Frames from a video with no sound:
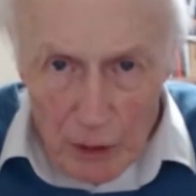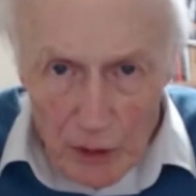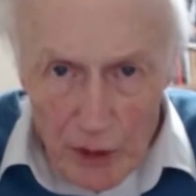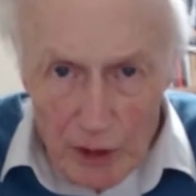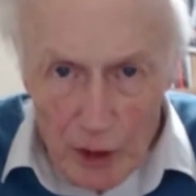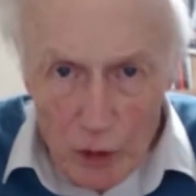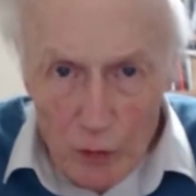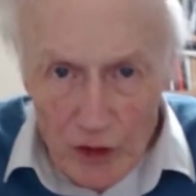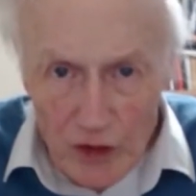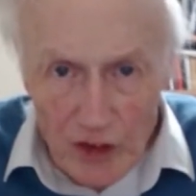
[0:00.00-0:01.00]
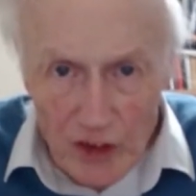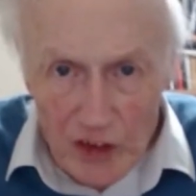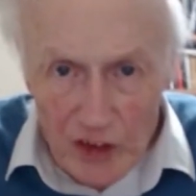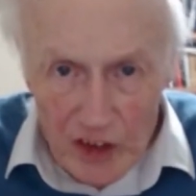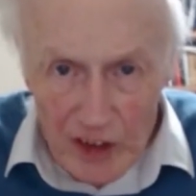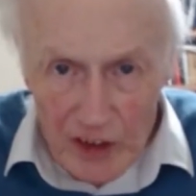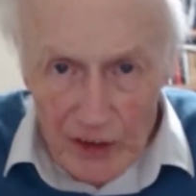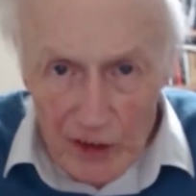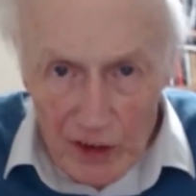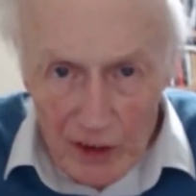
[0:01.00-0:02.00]
theoretical physicists
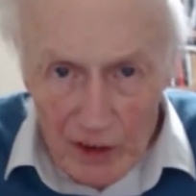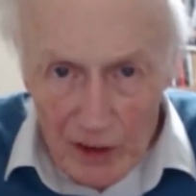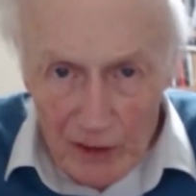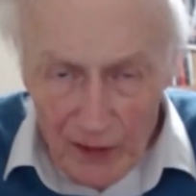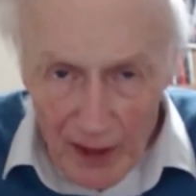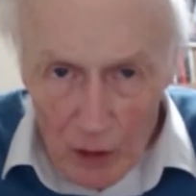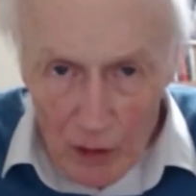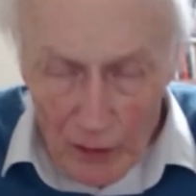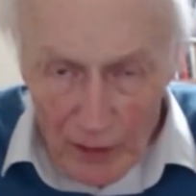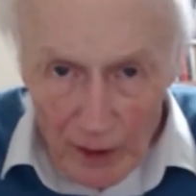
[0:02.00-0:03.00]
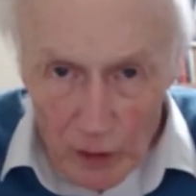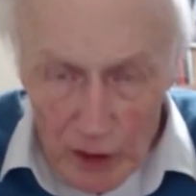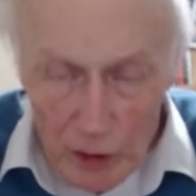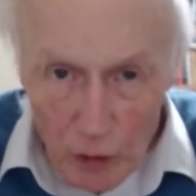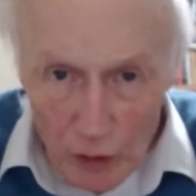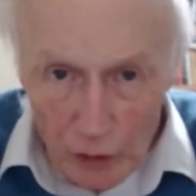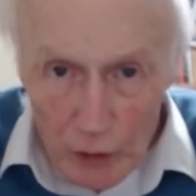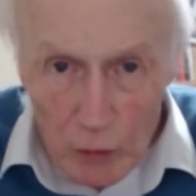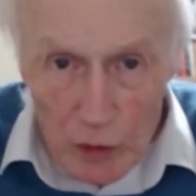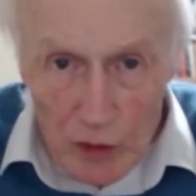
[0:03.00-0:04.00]
on the faculty at
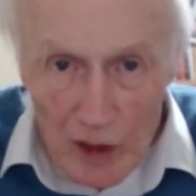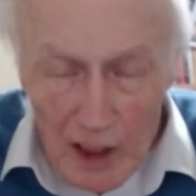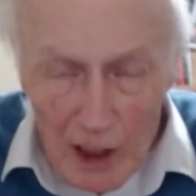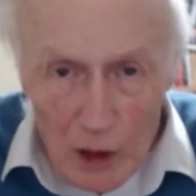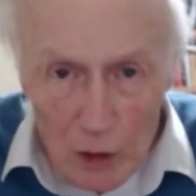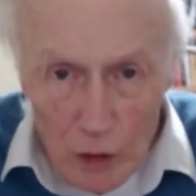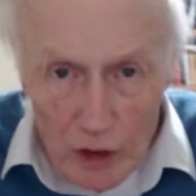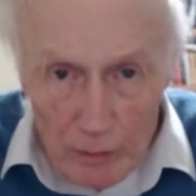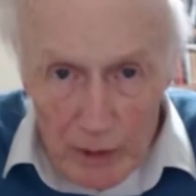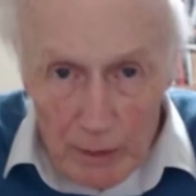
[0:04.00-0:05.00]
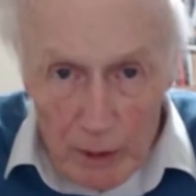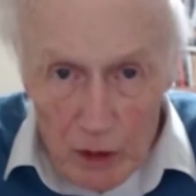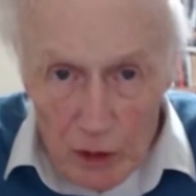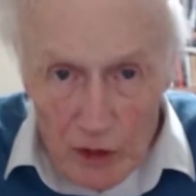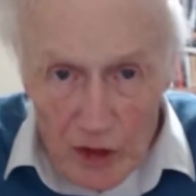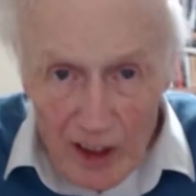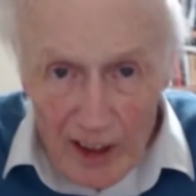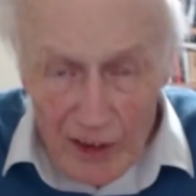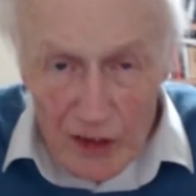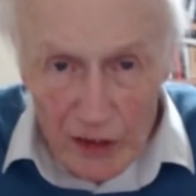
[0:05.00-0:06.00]
Oxford would look at me, because I
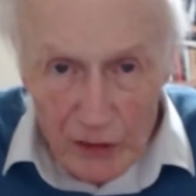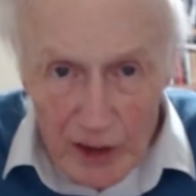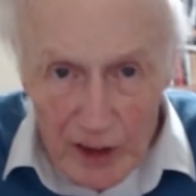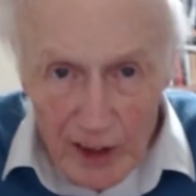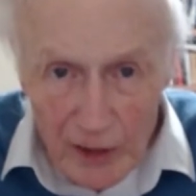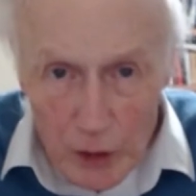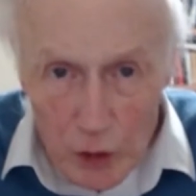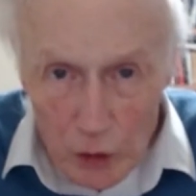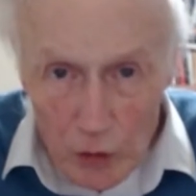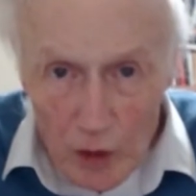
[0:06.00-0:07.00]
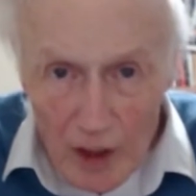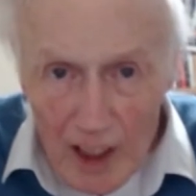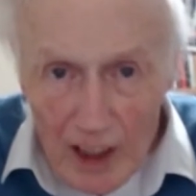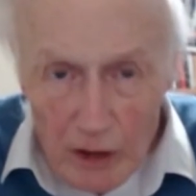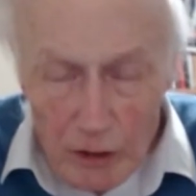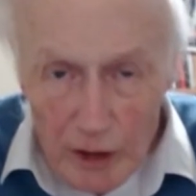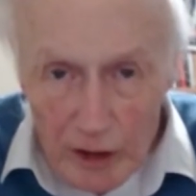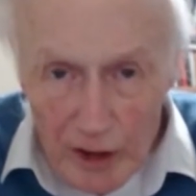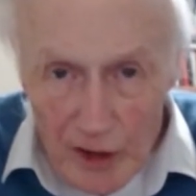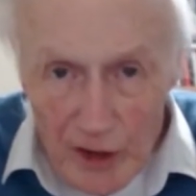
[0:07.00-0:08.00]
had this very unusual
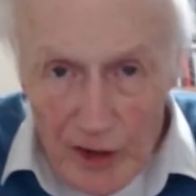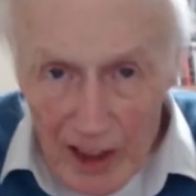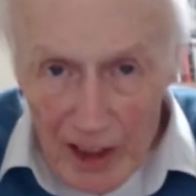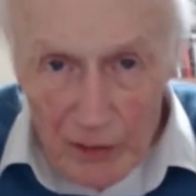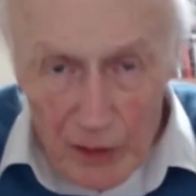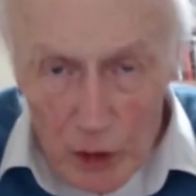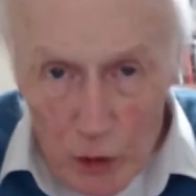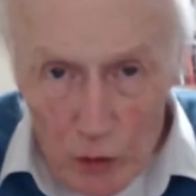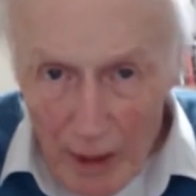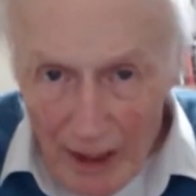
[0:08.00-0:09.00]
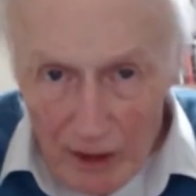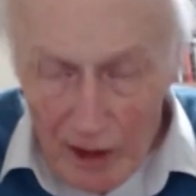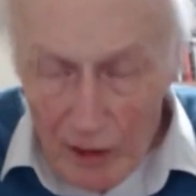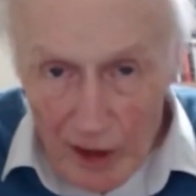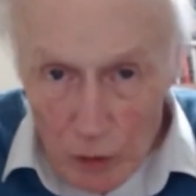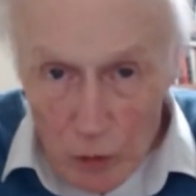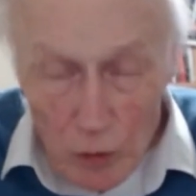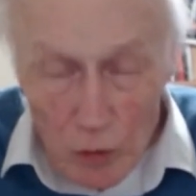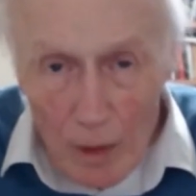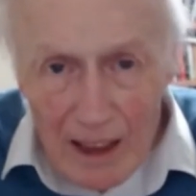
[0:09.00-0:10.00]
career. I didn't have the usual background at
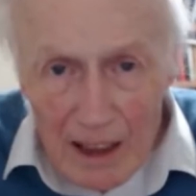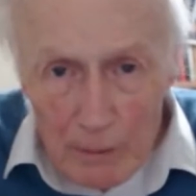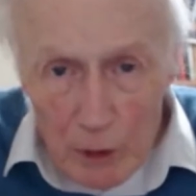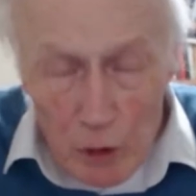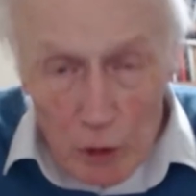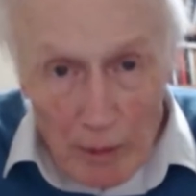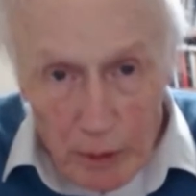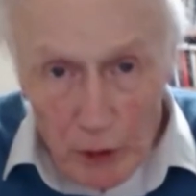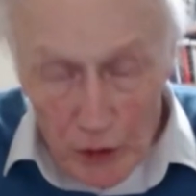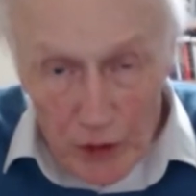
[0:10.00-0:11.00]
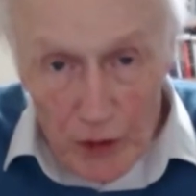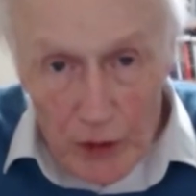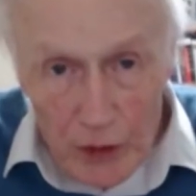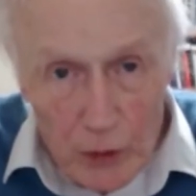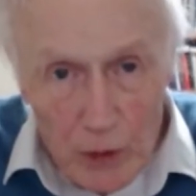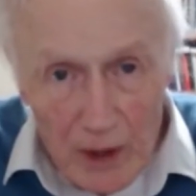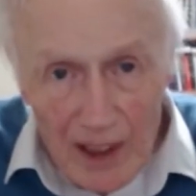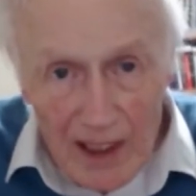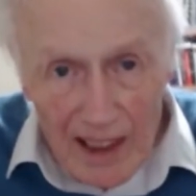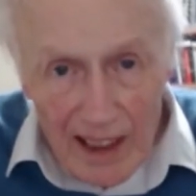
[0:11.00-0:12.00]
all. There was one person who
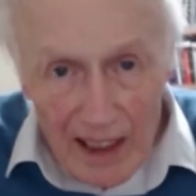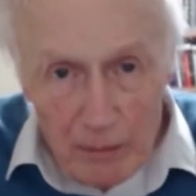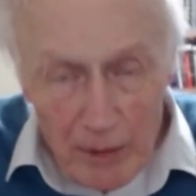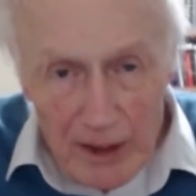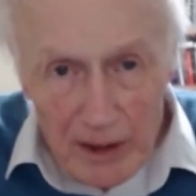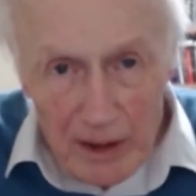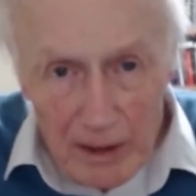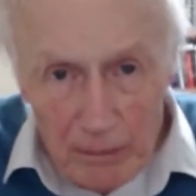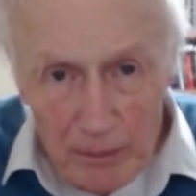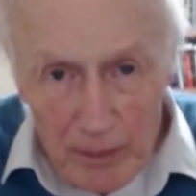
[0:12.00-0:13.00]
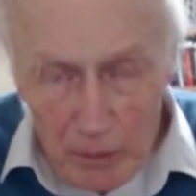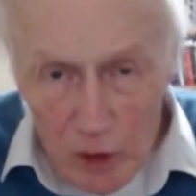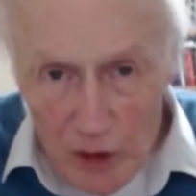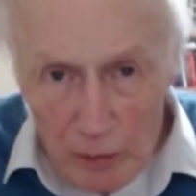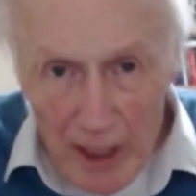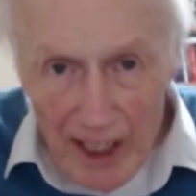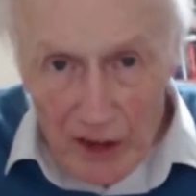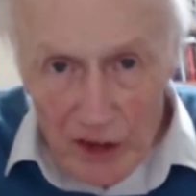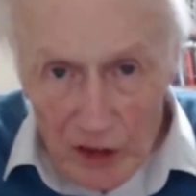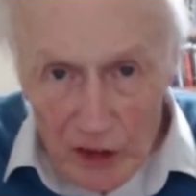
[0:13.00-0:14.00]
had made a more or less a
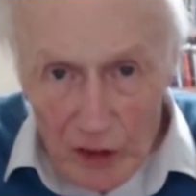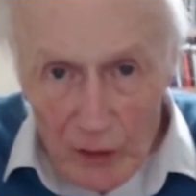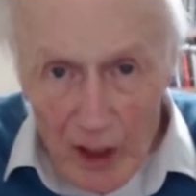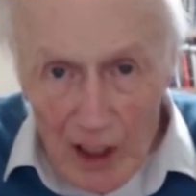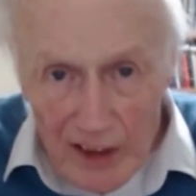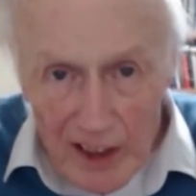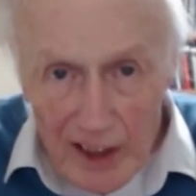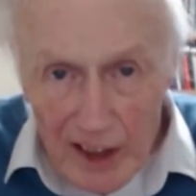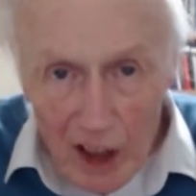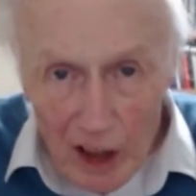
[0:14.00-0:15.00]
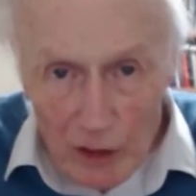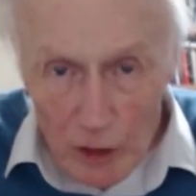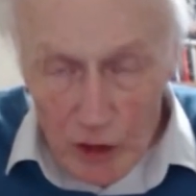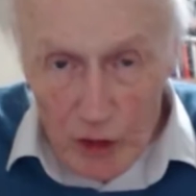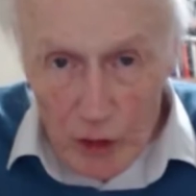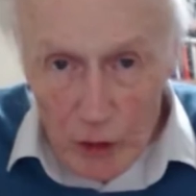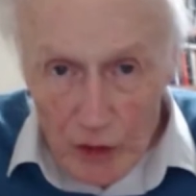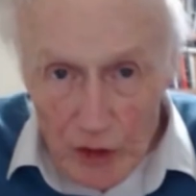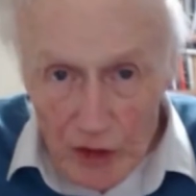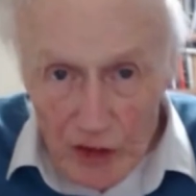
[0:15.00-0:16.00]
practice of taking high-risk
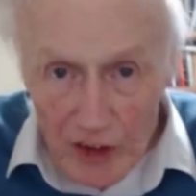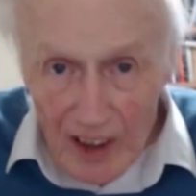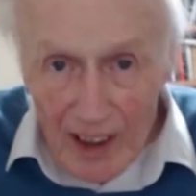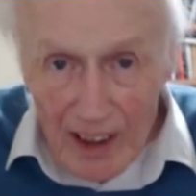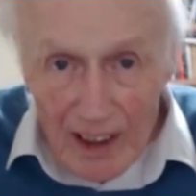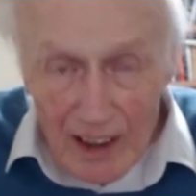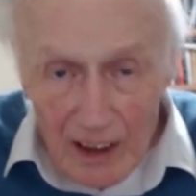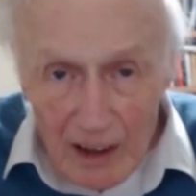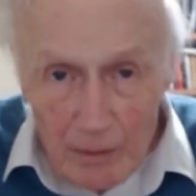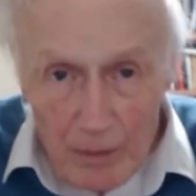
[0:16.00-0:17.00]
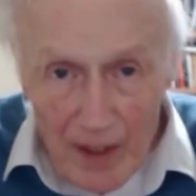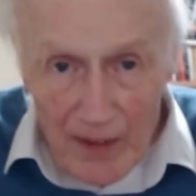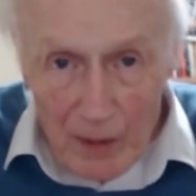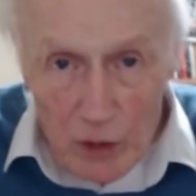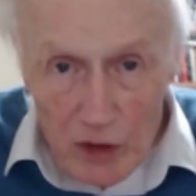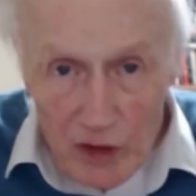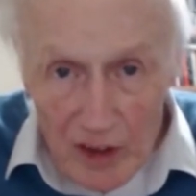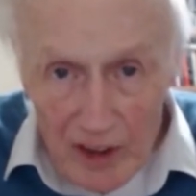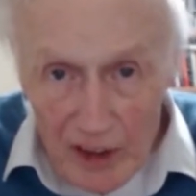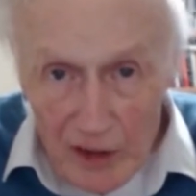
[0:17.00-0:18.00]
students, and that was
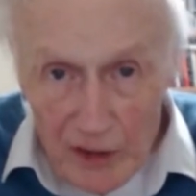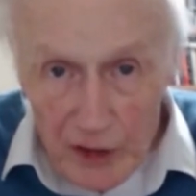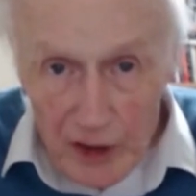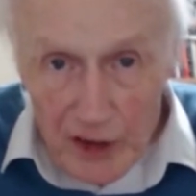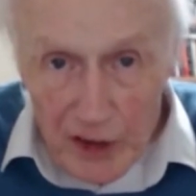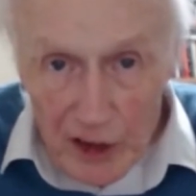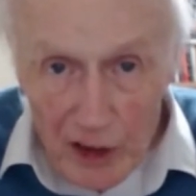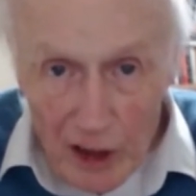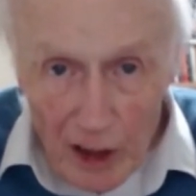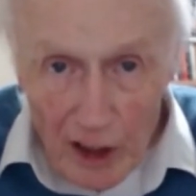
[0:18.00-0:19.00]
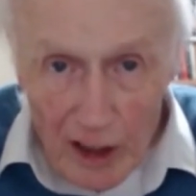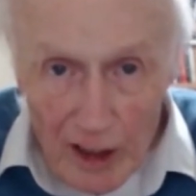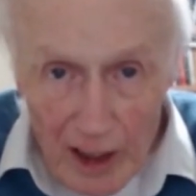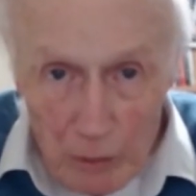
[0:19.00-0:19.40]
Dirk ter Haar at